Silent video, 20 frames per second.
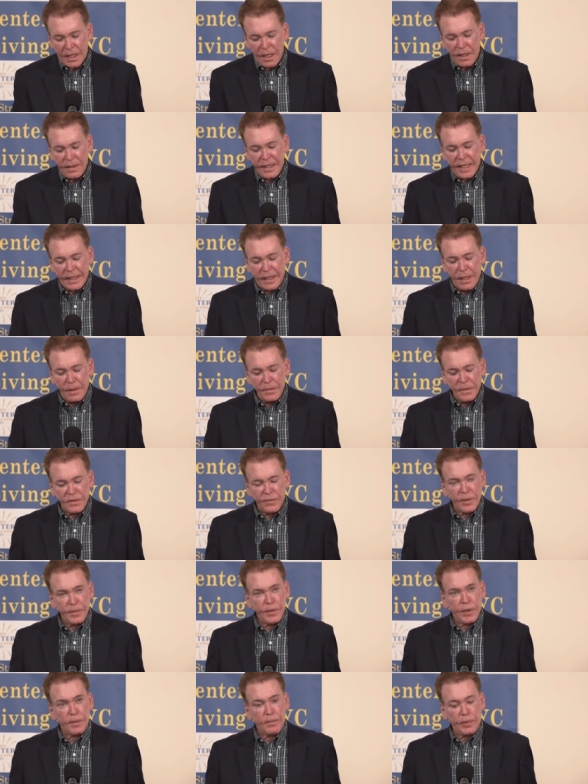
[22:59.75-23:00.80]
Uh, that comes
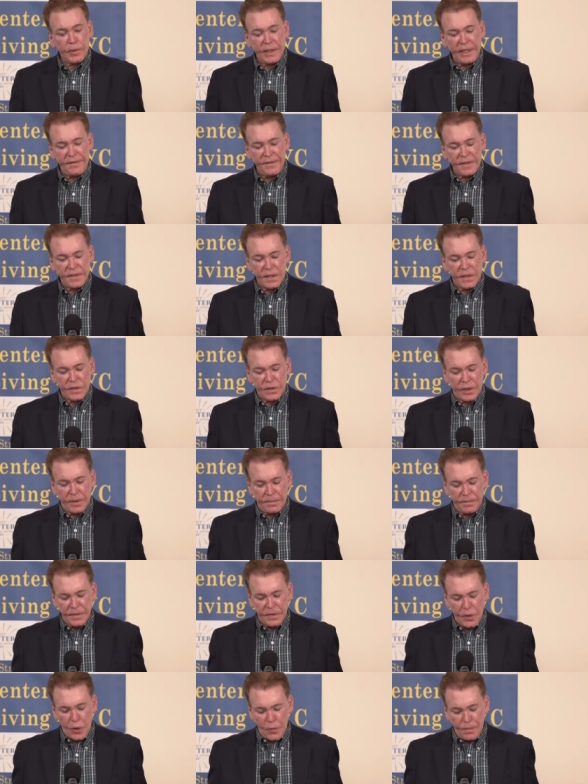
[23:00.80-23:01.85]
from your belief system.
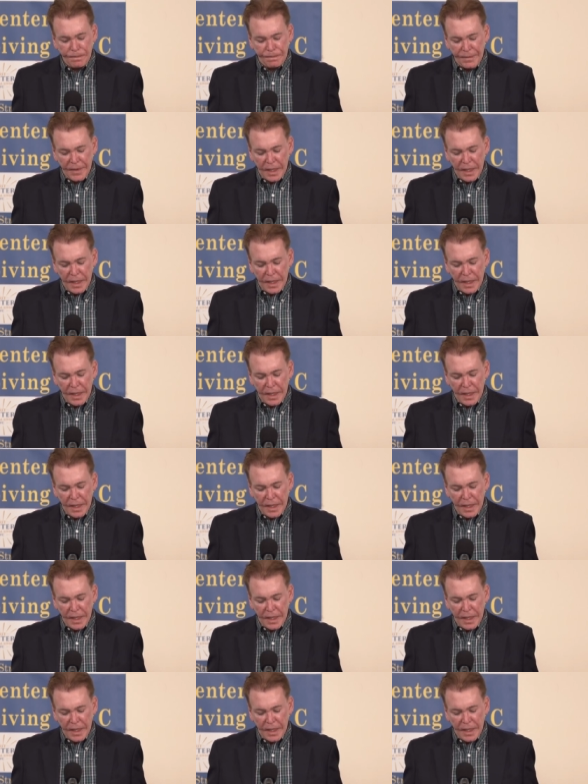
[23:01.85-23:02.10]
So